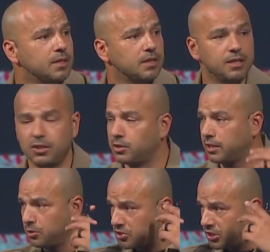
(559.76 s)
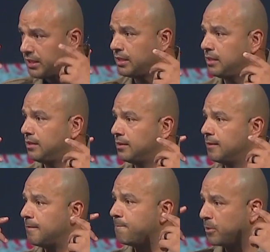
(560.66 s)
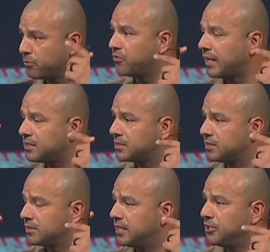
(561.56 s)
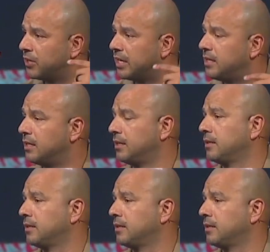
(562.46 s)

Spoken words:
Can you see their face in your head?